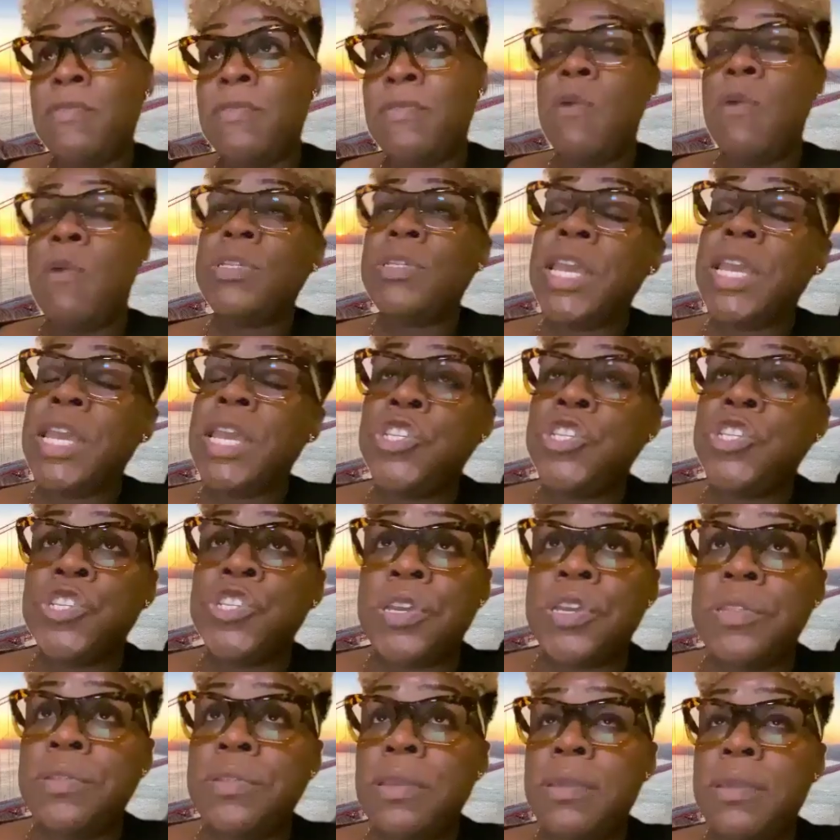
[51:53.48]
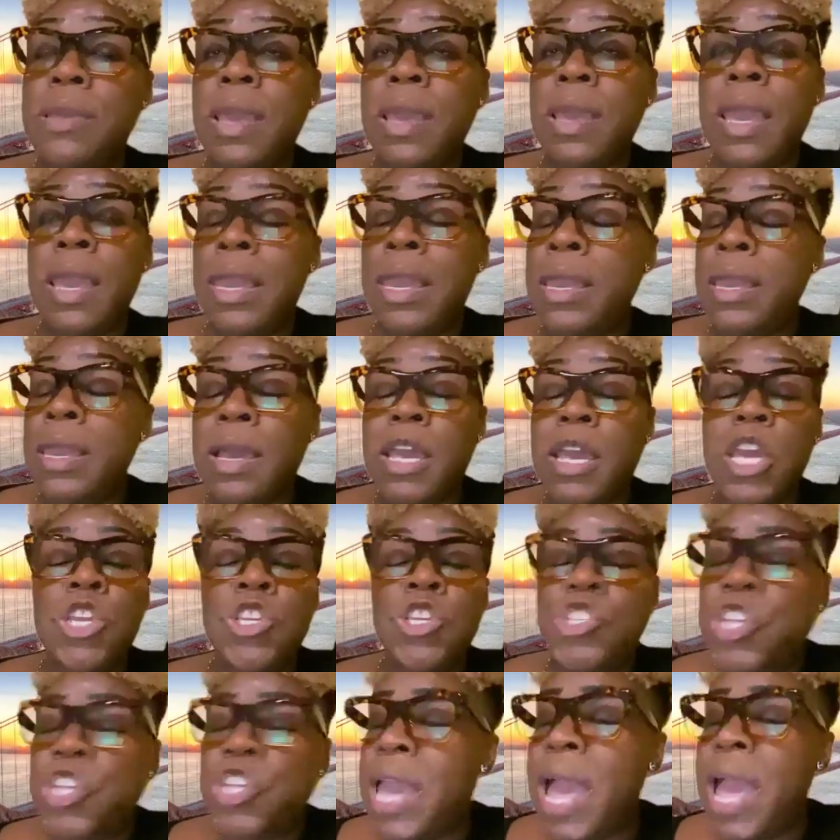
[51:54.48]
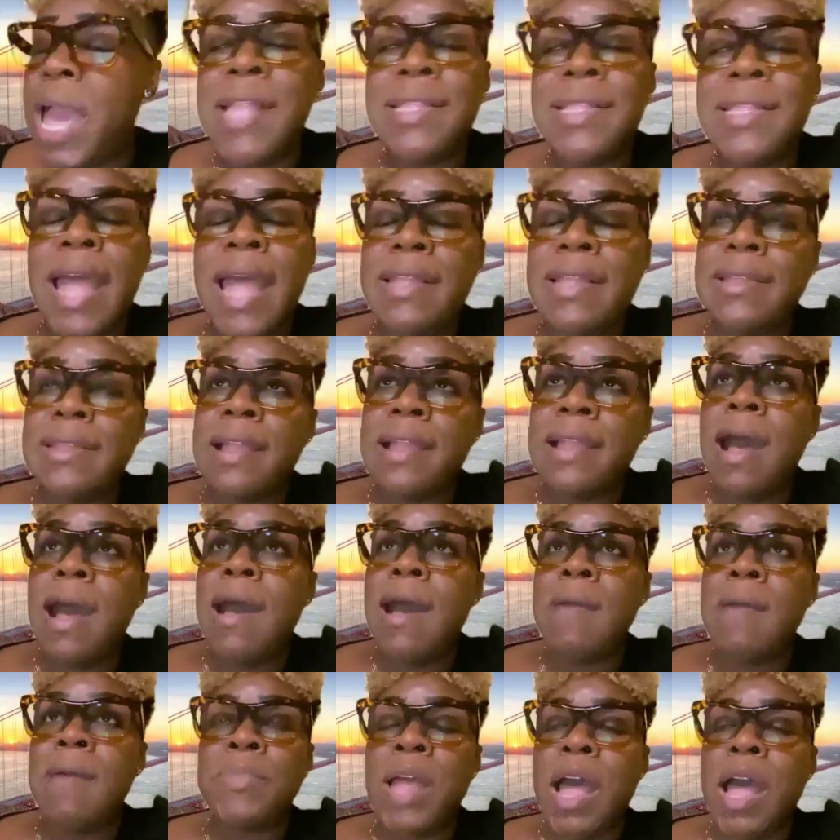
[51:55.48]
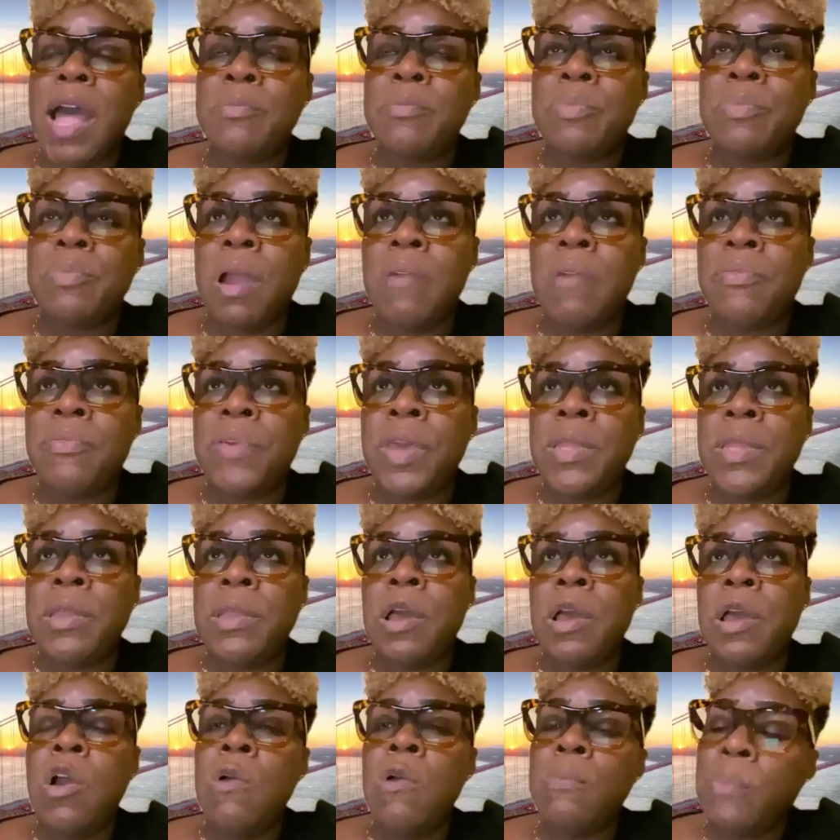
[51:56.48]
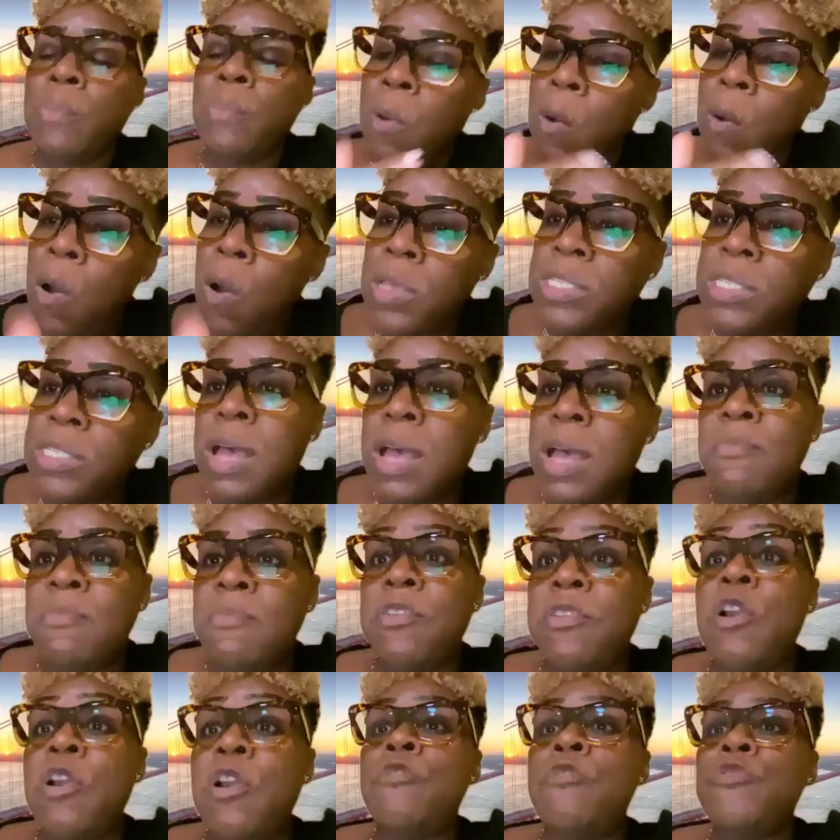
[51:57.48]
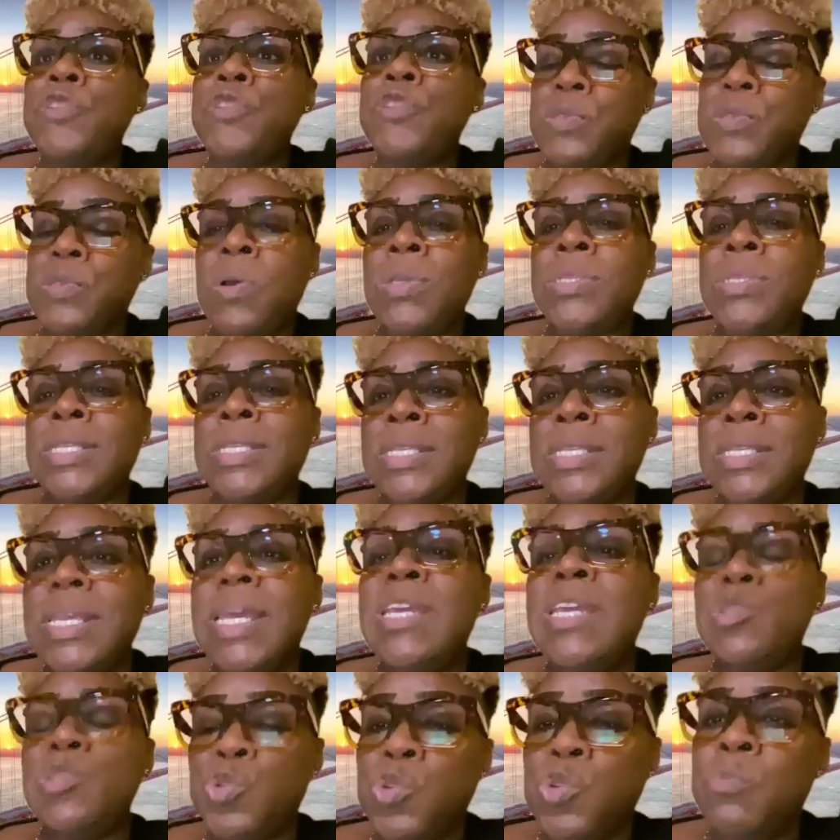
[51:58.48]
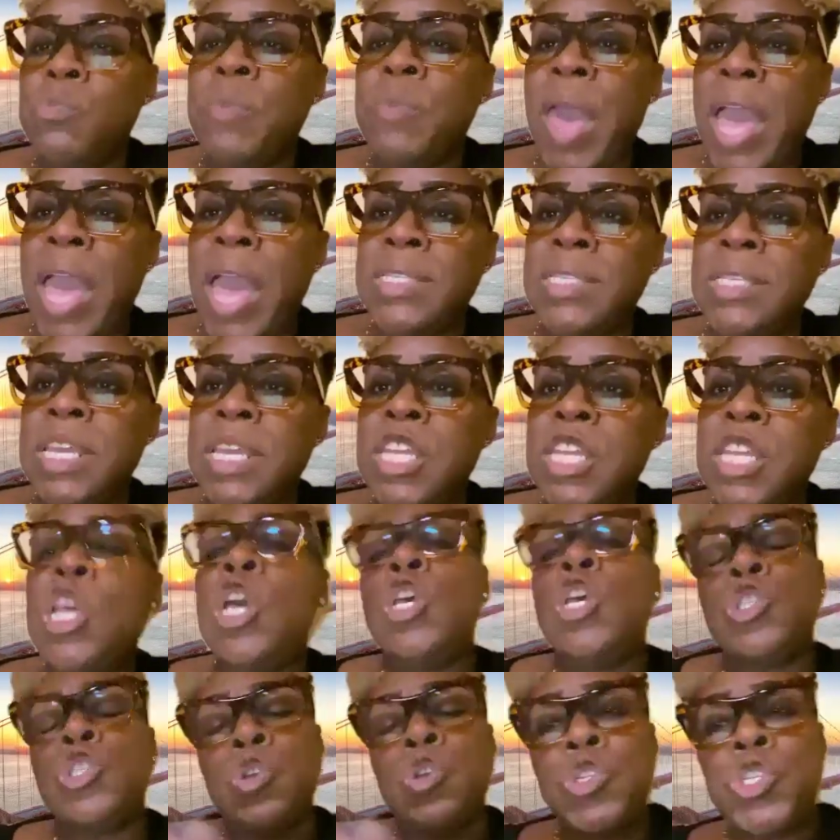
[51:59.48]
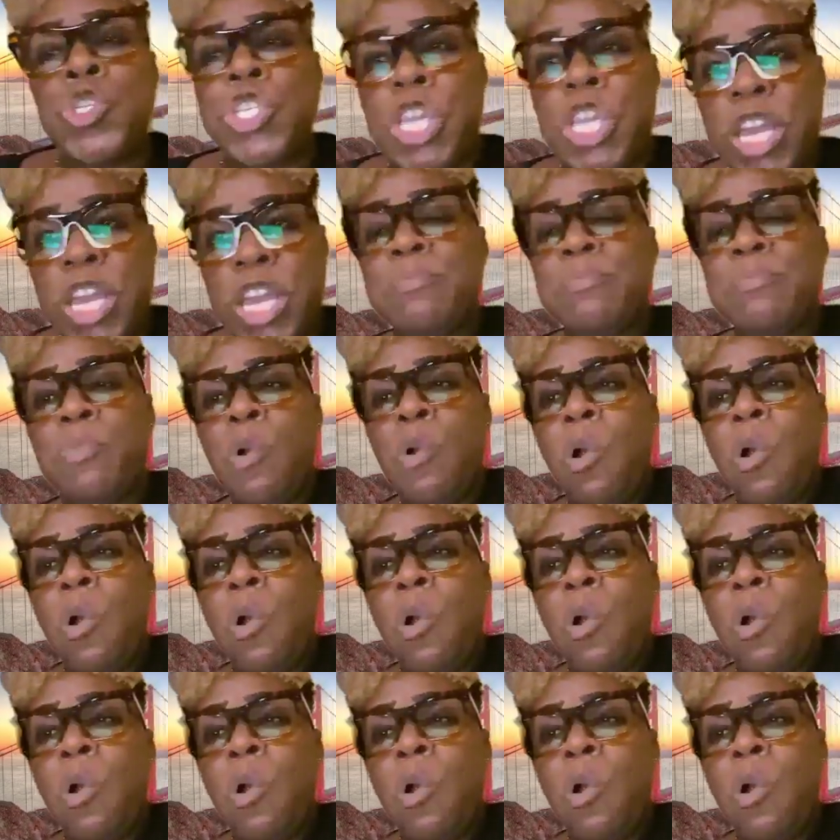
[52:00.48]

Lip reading: Foundation, Inc. She had that nonprofit pour some resources into Maxine so she can